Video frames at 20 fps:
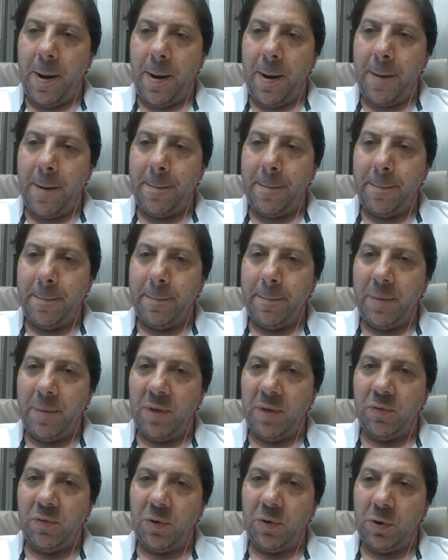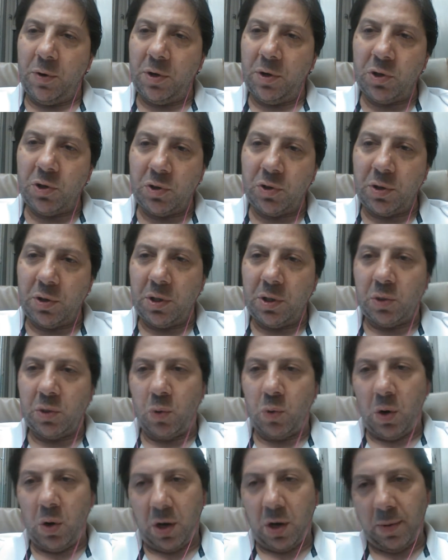But if you're interested, there's
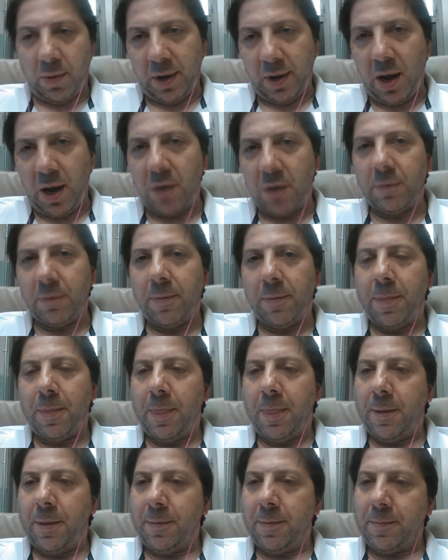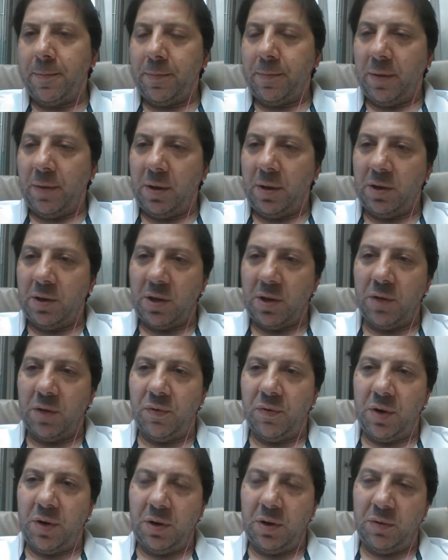more coming out. There's other
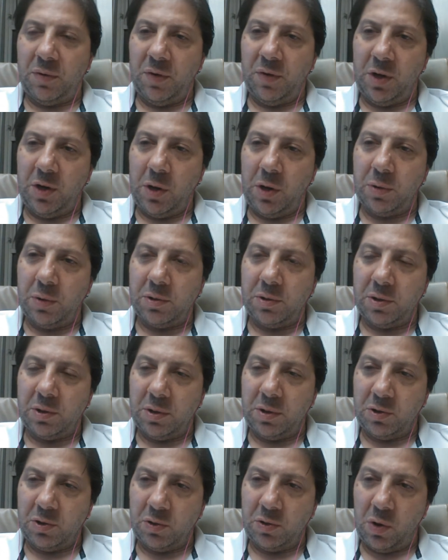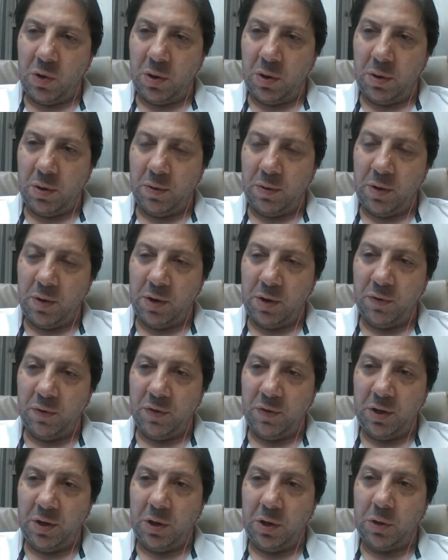funny videos, other
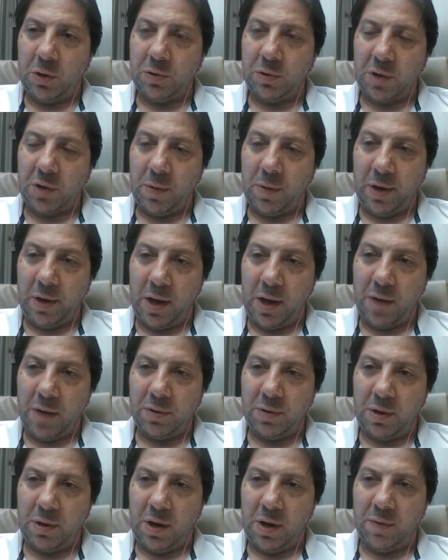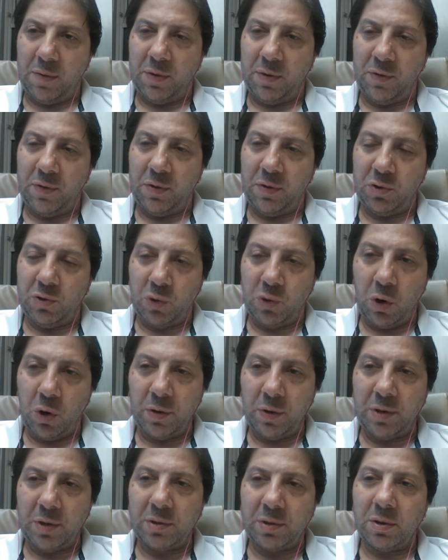videos coming out that have different
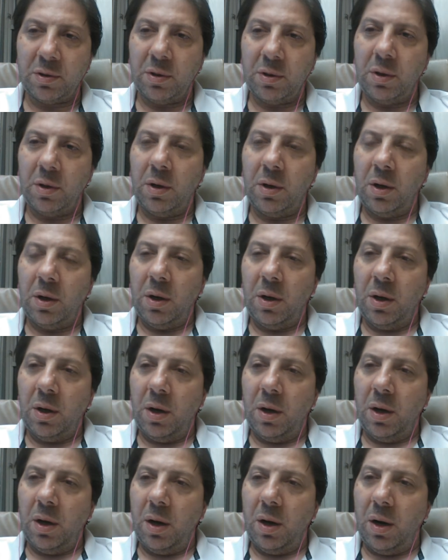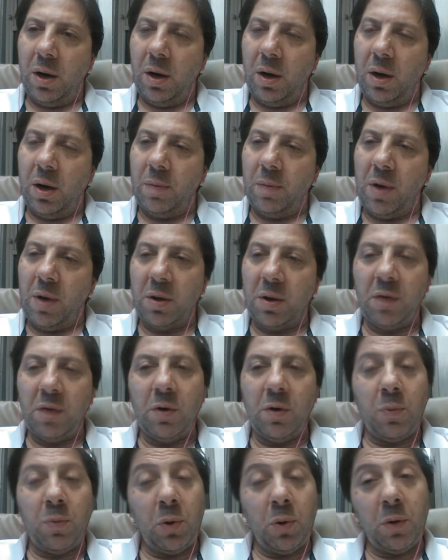stories. I'll
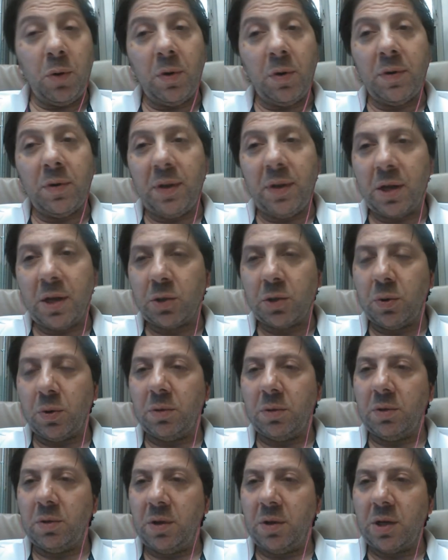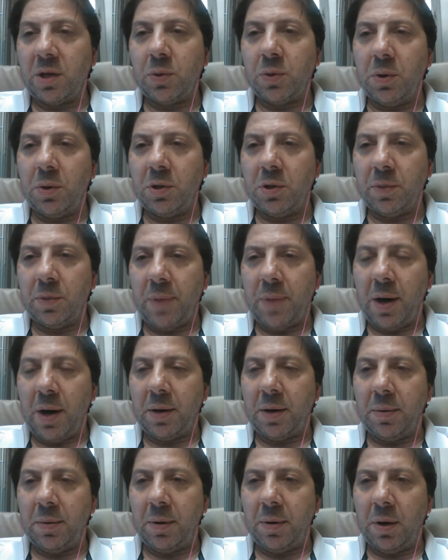give you a preview of the next one. The next one's
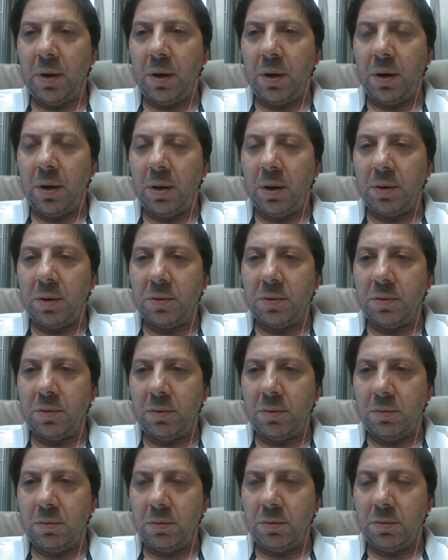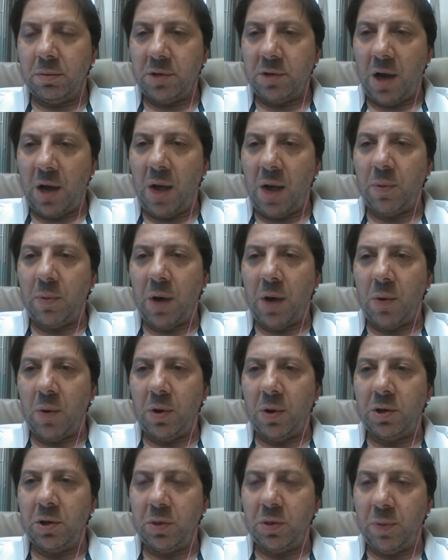about a time when I
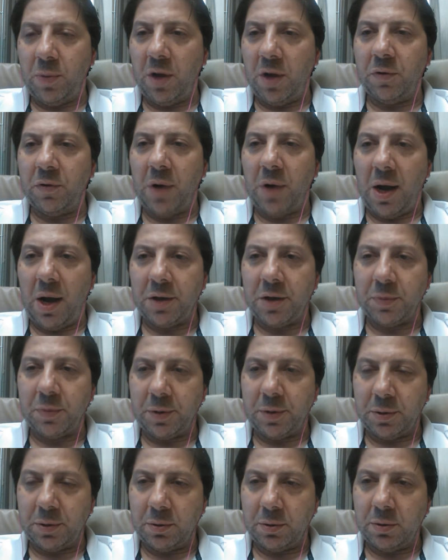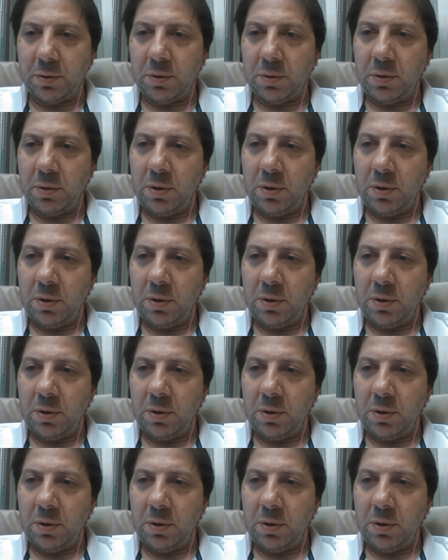went into Bellevue Hospital,